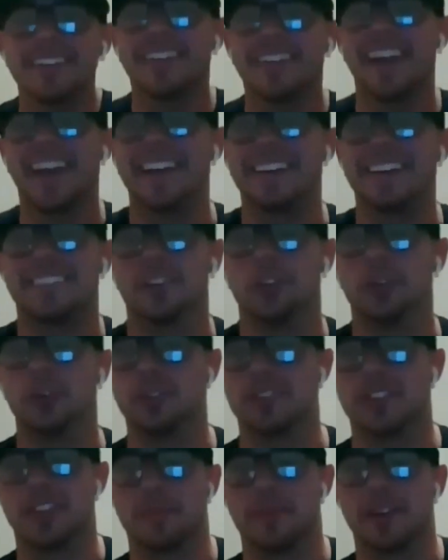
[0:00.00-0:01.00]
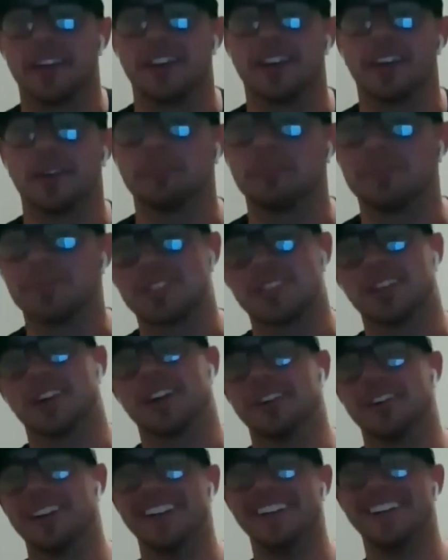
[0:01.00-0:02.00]
hate to lose them to him.
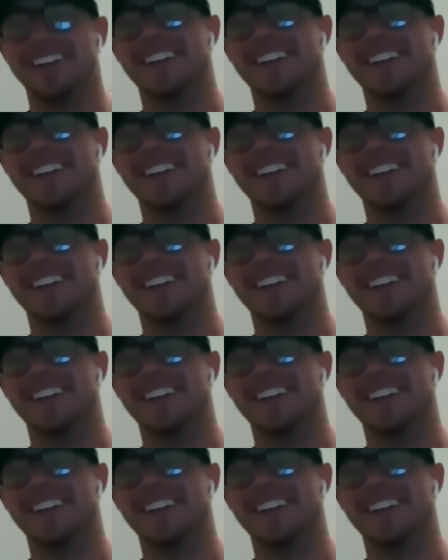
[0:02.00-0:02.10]
So,